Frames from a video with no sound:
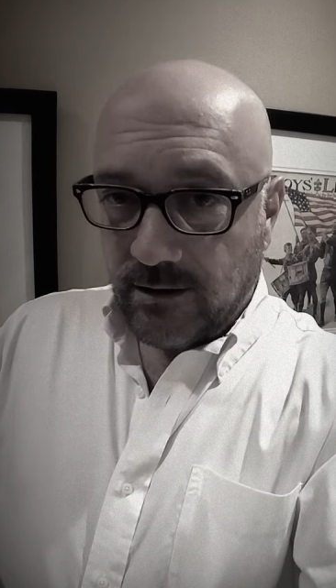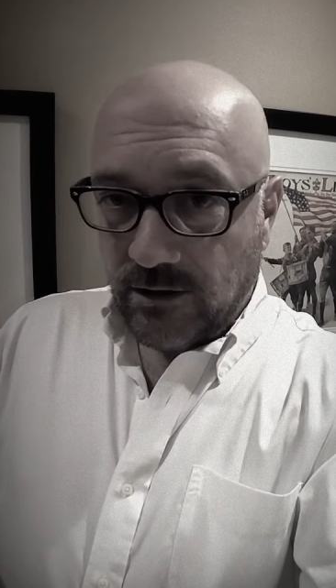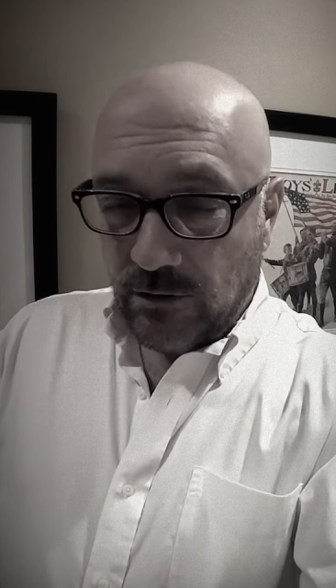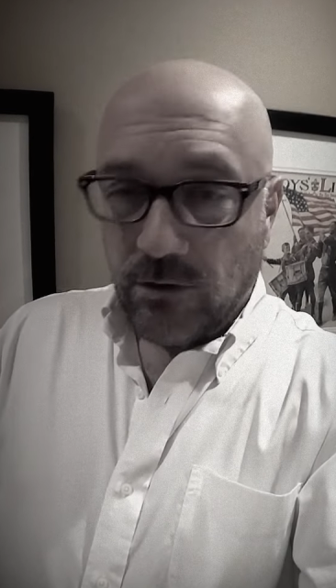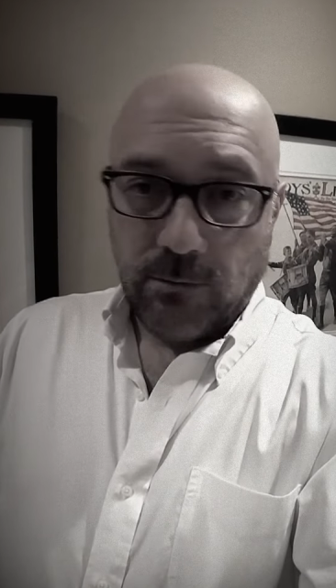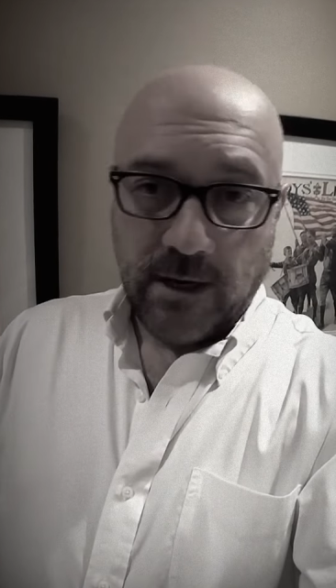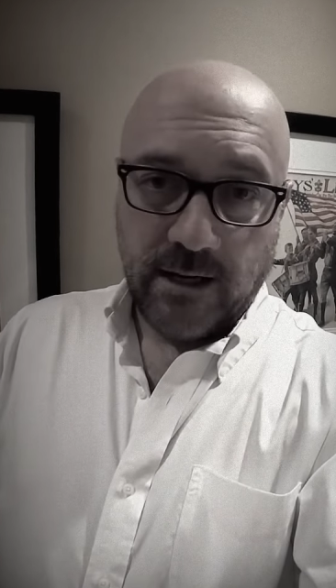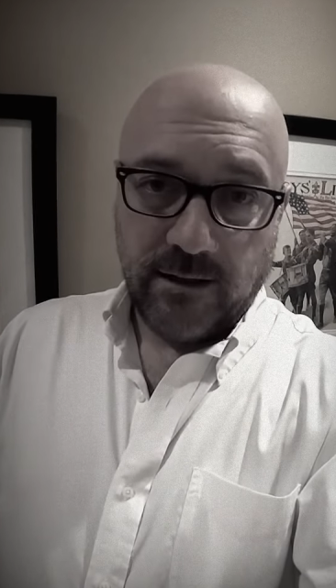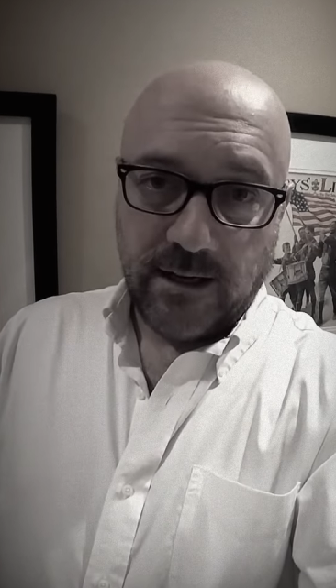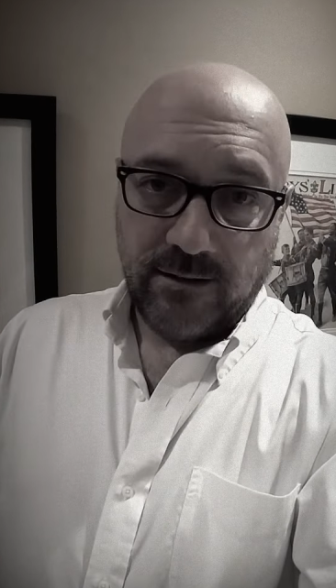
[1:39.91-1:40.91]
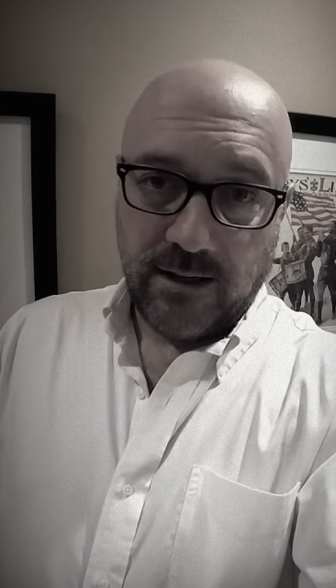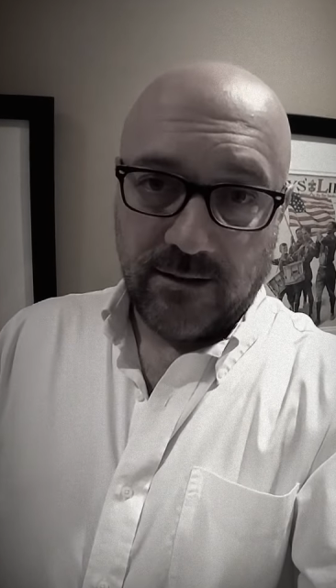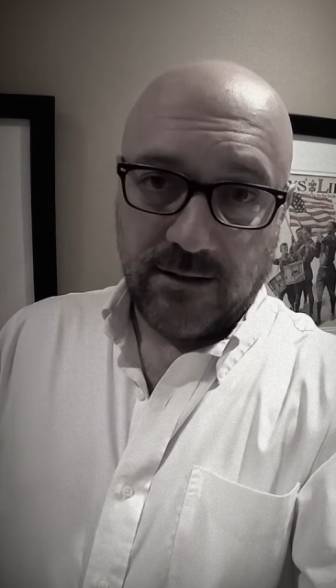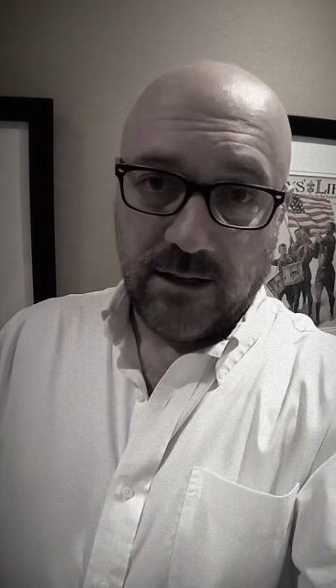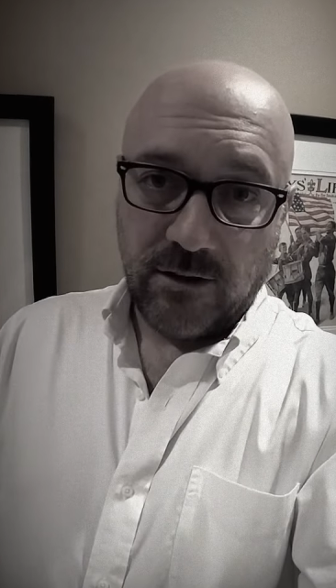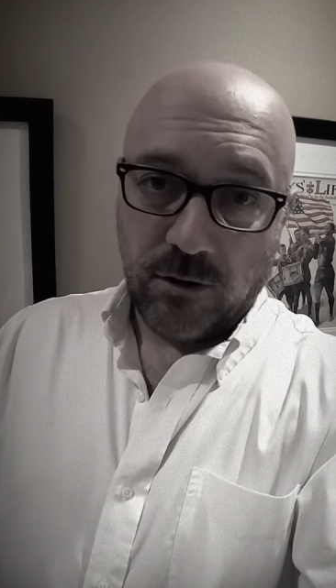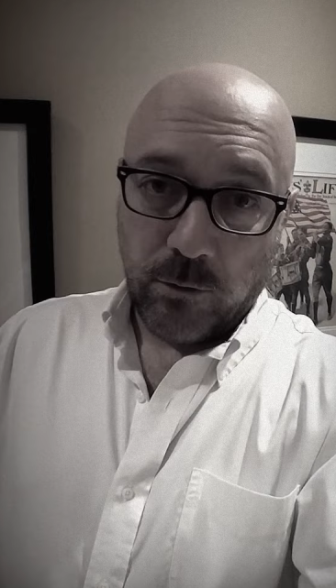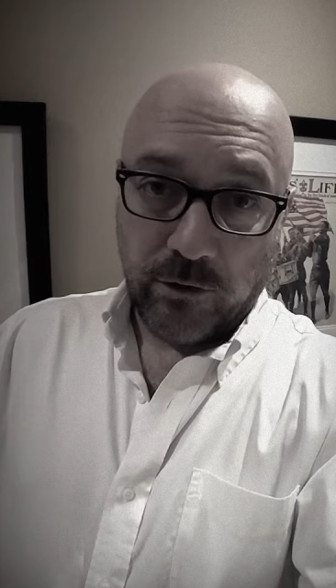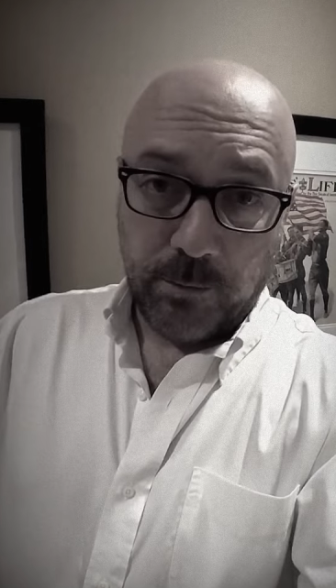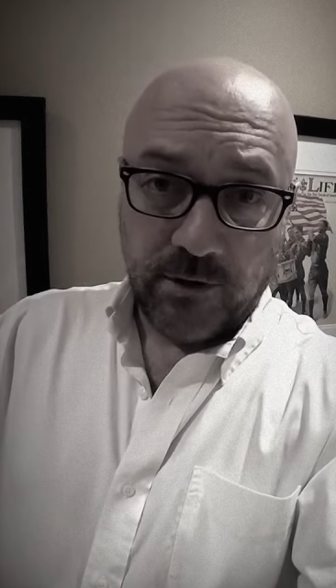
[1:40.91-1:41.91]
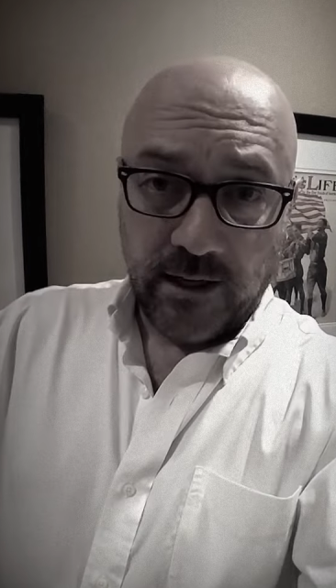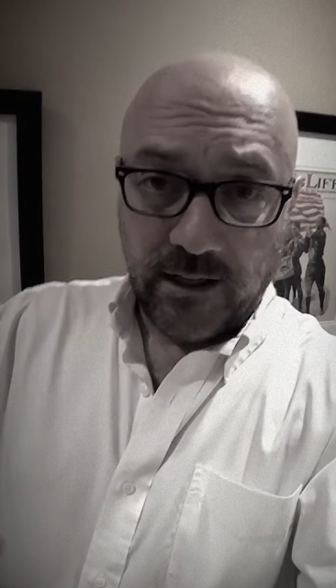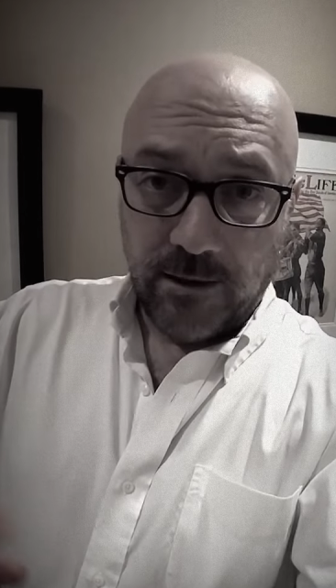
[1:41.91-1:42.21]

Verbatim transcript: you don't recognize that sender or it's pretending